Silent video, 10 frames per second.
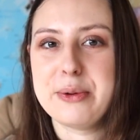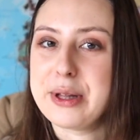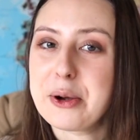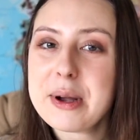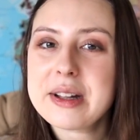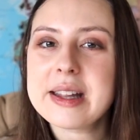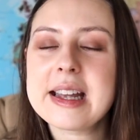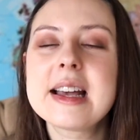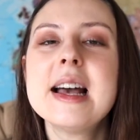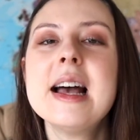really
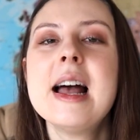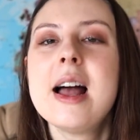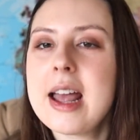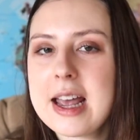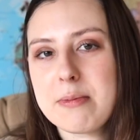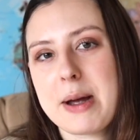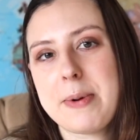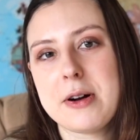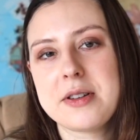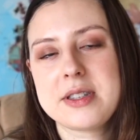quickly in my
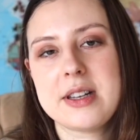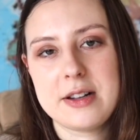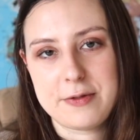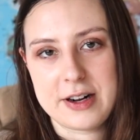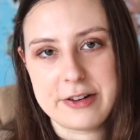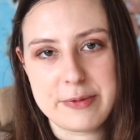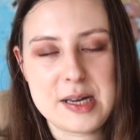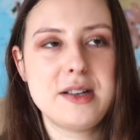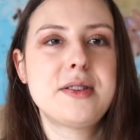purse in front of me.